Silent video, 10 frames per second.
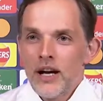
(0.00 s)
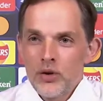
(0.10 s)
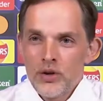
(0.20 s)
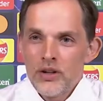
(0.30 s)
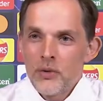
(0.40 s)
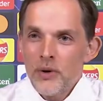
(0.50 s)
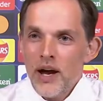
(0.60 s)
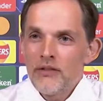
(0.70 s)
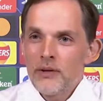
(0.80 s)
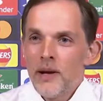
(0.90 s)
Are you in your
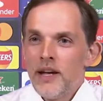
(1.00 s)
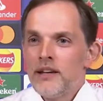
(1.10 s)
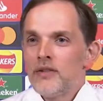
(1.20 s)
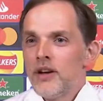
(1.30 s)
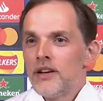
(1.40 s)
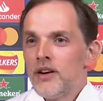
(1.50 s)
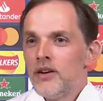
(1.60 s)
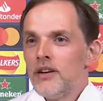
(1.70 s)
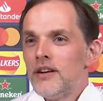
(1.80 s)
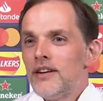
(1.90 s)
private plane right
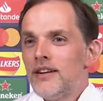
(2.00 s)
now?